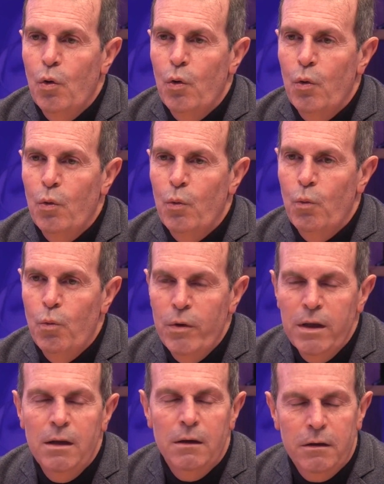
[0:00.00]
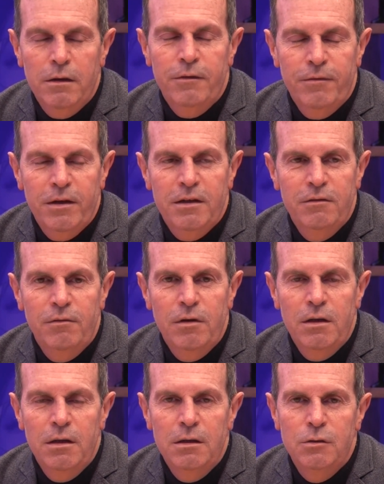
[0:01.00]
we are
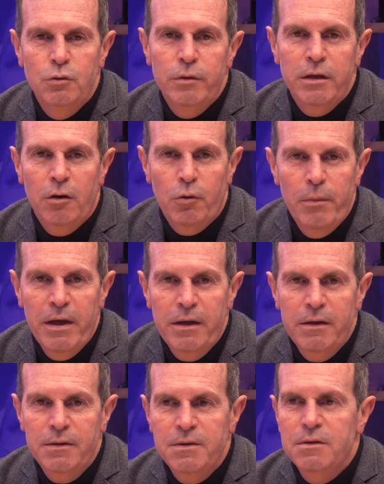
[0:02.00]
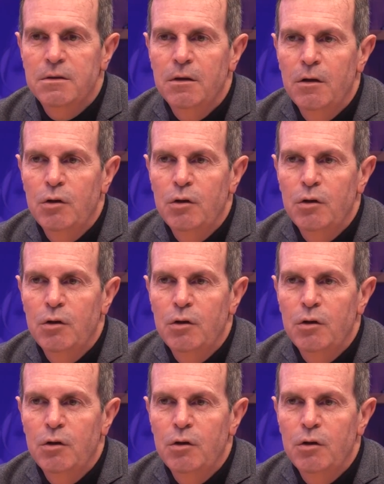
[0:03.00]
effectively doing our best